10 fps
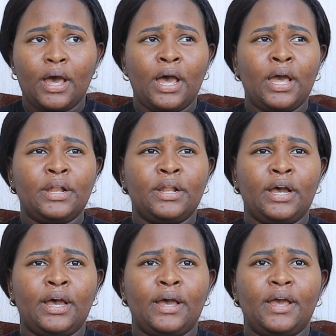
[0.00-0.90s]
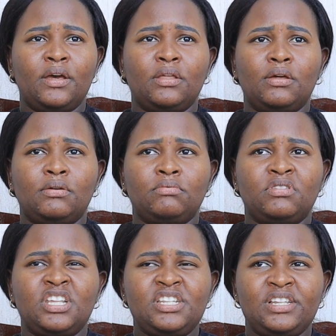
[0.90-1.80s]
And
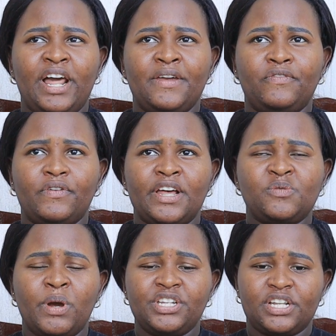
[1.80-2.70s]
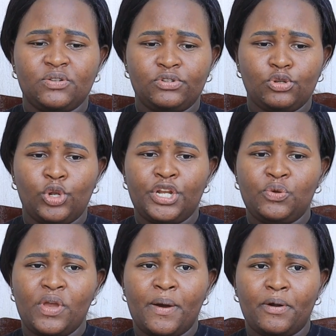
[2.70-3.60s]
this life, as much as also
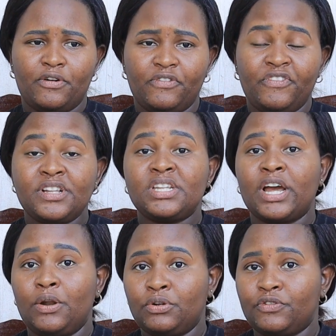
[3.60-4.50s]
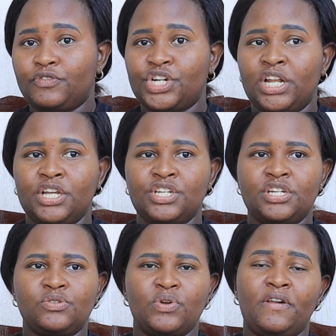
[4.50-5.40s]
lady, we are facing a lot of
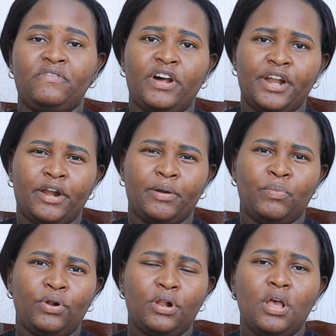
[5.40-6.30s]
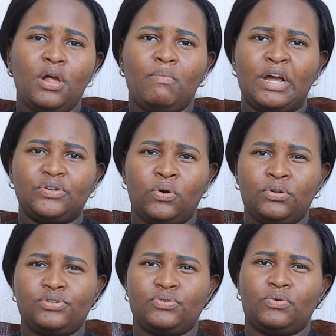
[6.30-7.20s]
challenges. We are vulnerable, but
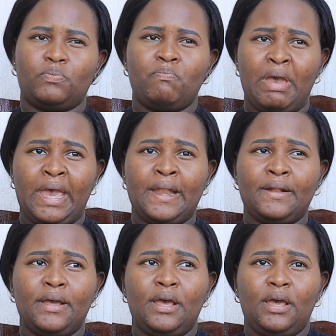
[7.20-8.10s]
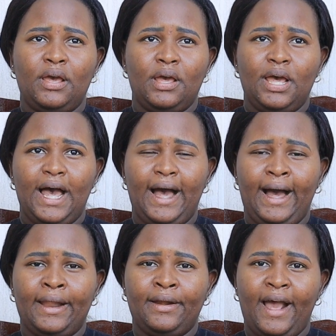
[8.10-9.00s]
also men
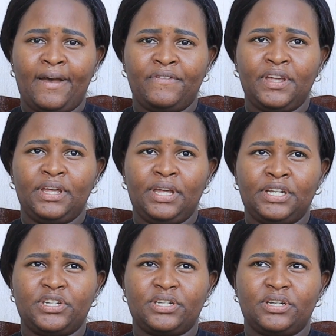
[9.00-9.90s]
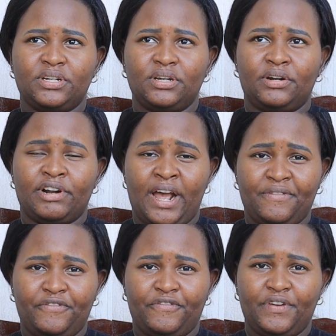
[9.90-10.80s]
are having it
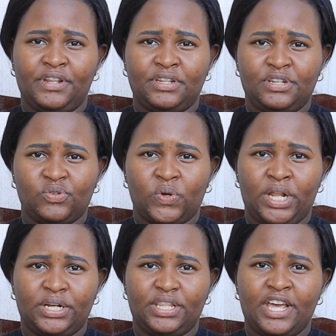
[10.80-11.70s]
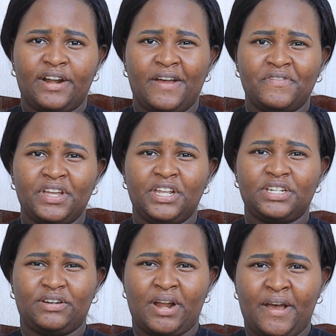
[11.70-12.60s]
rough in this world. They are having
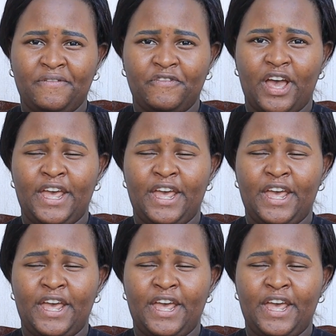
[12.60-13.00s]
it rough.